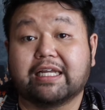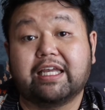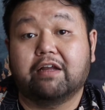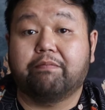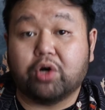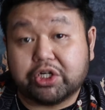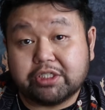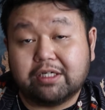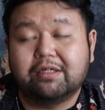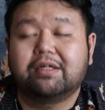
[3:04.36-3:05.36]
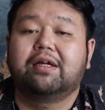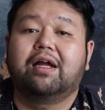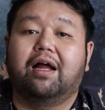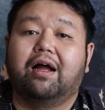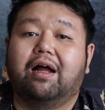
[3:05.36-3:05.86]
at King of Prussia.
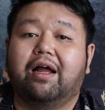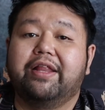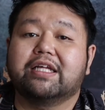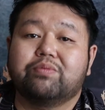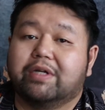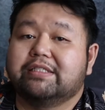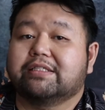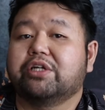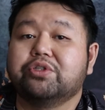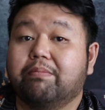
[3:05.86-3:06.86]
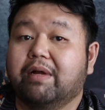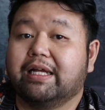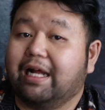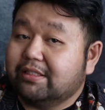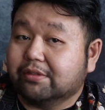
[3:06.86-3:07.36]
And that's when I scheduled my
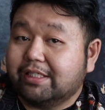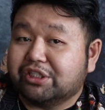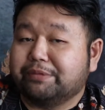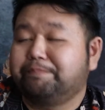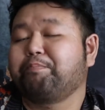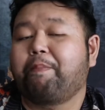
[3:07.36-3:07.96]
consultation.